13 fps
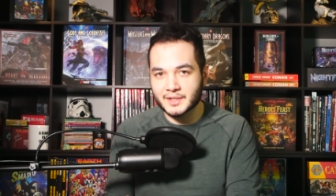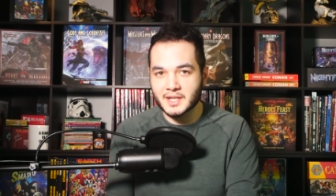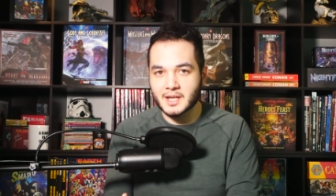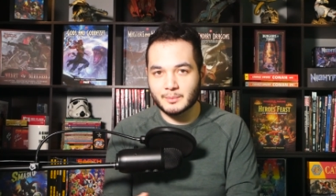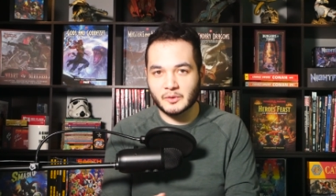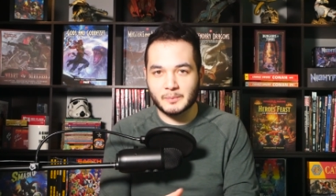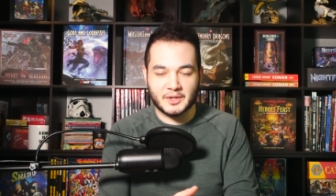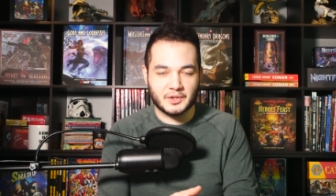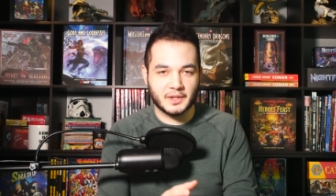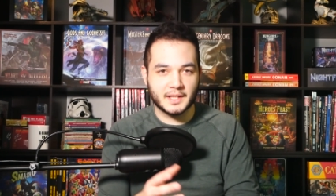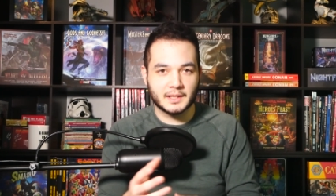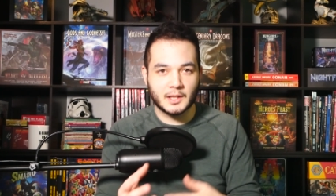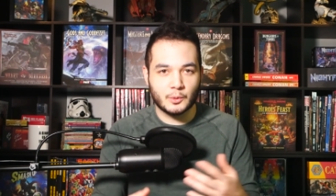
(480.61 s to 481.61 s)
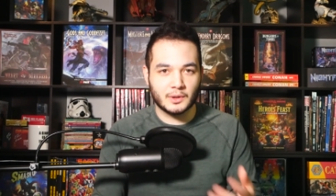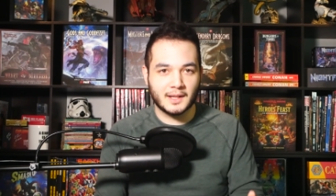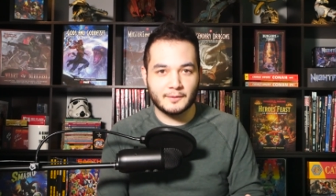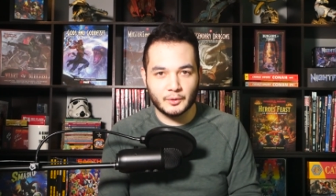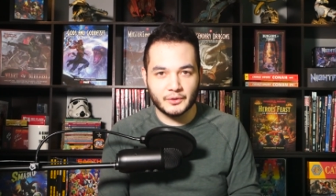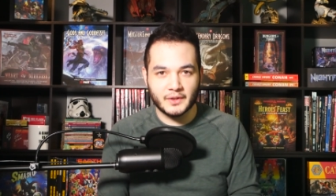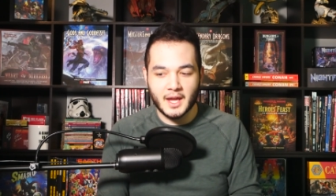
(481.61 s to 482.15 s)
a DM, especially at lower
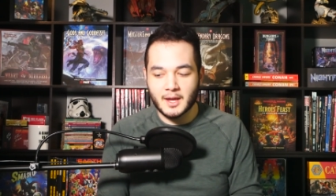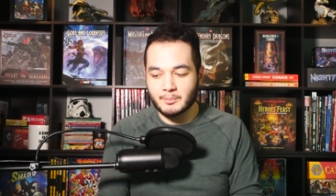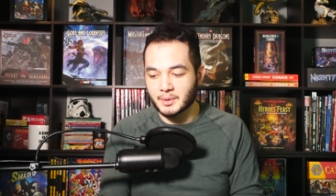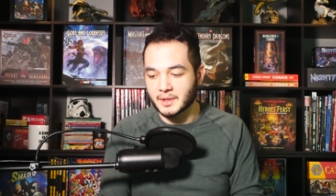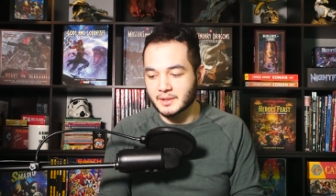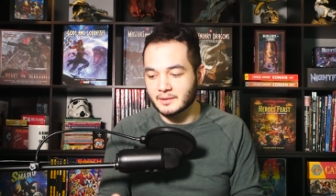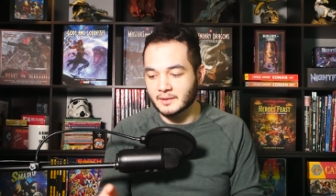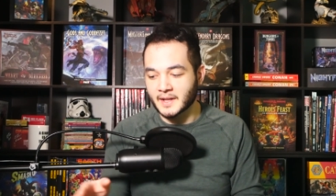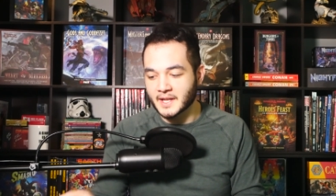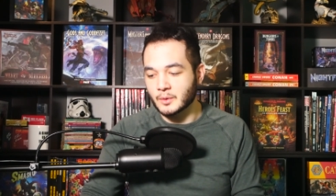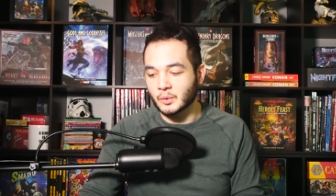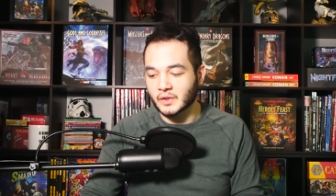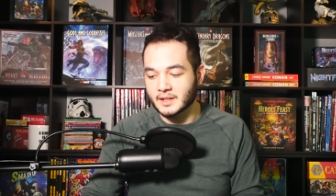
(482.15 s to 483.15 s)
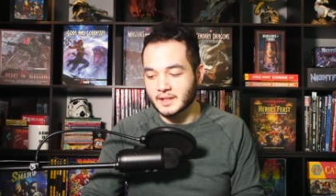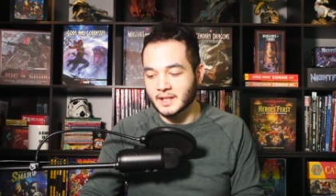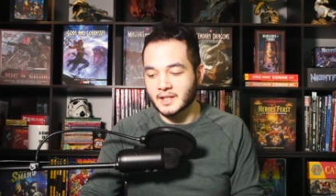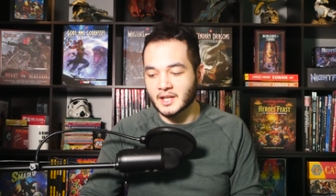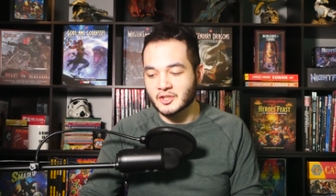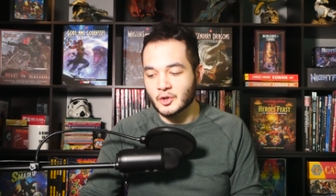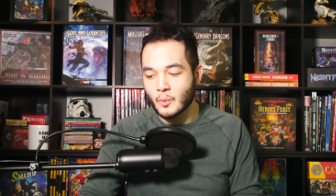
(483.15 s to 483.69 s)
levels. But like you said, at,
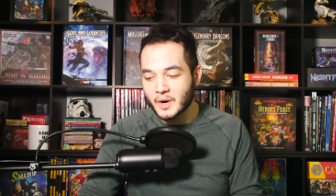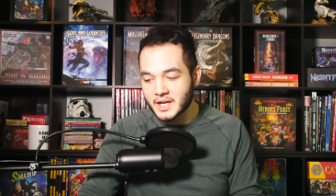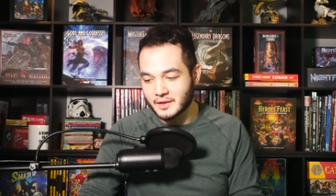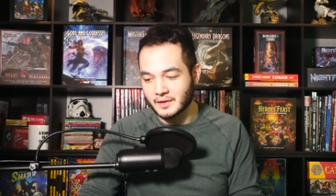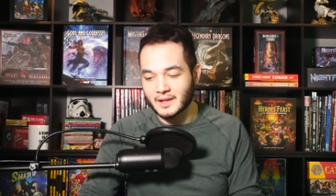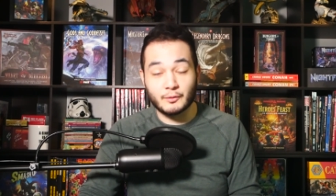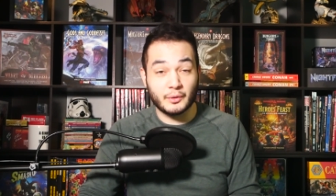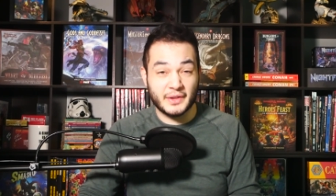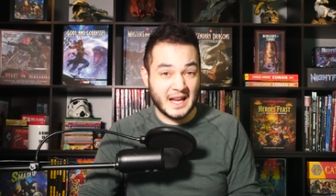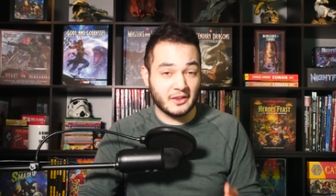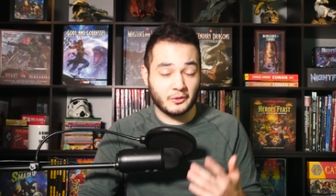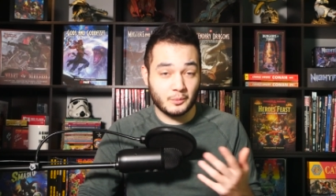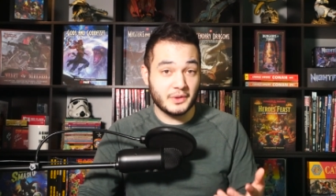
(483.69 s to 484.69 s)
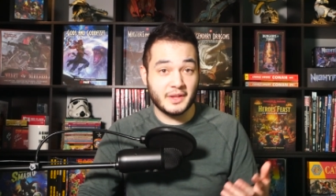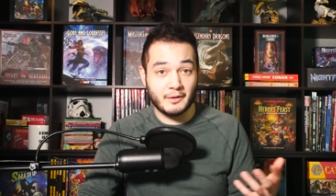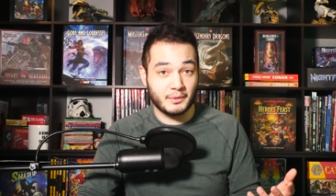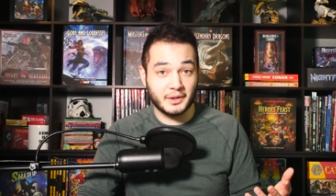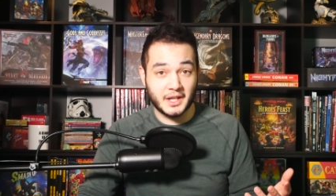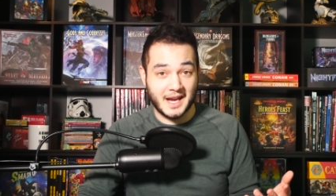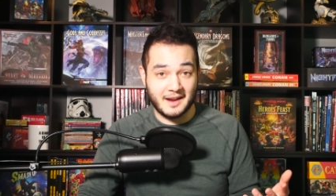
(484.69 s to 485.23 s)
at 20th level, that's when they
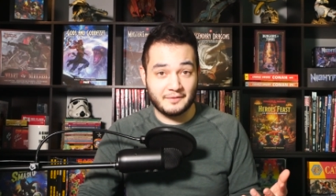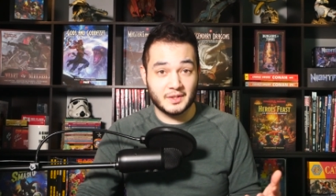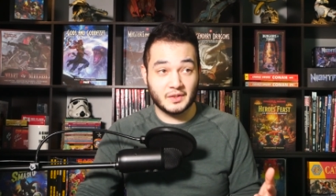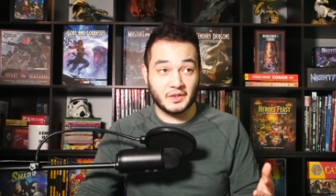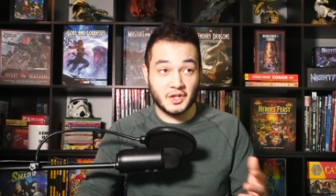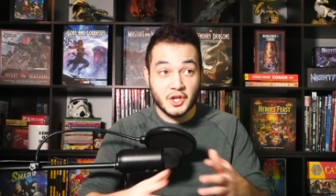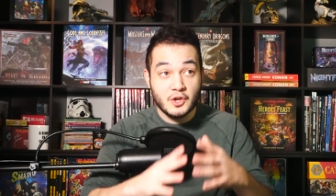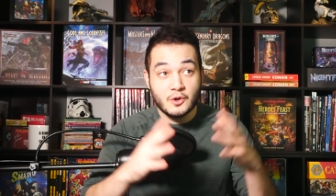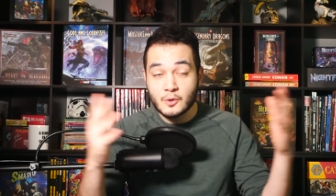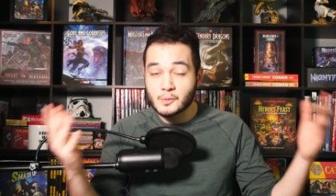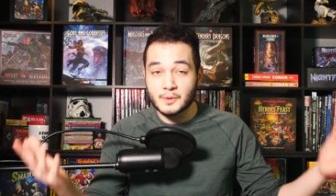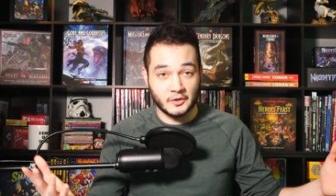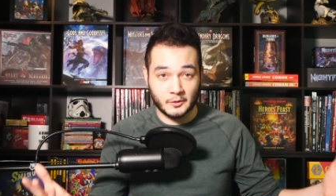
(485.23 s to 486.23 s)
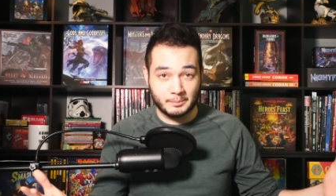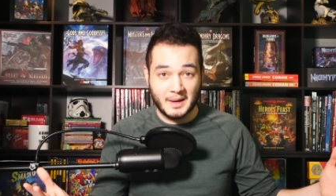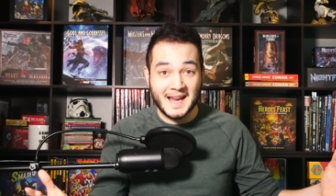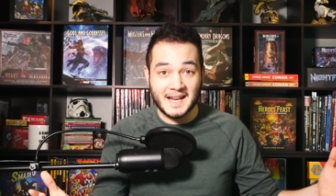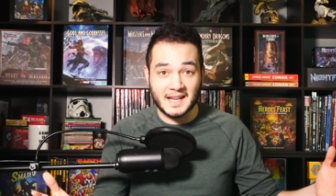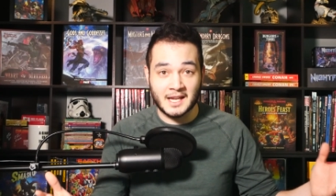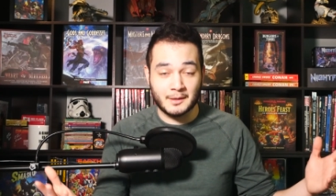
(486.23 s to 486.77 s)
really have this huge
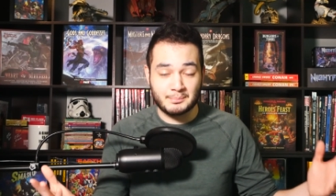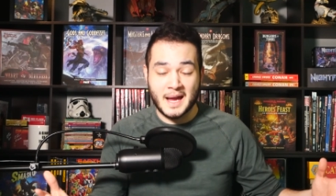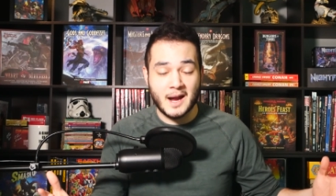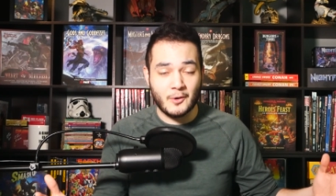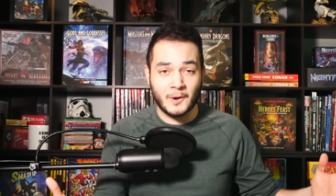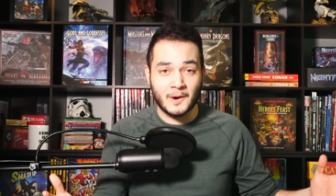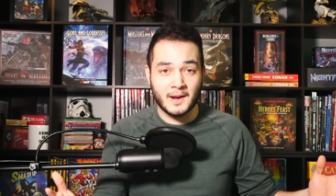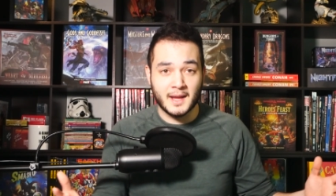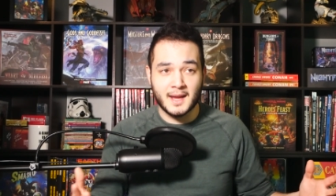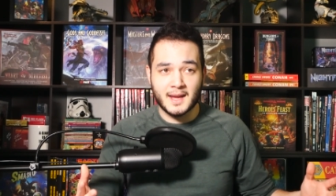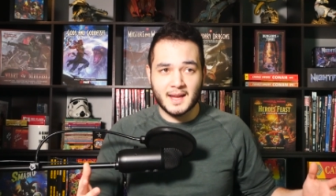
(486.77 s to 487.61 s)
spike in power.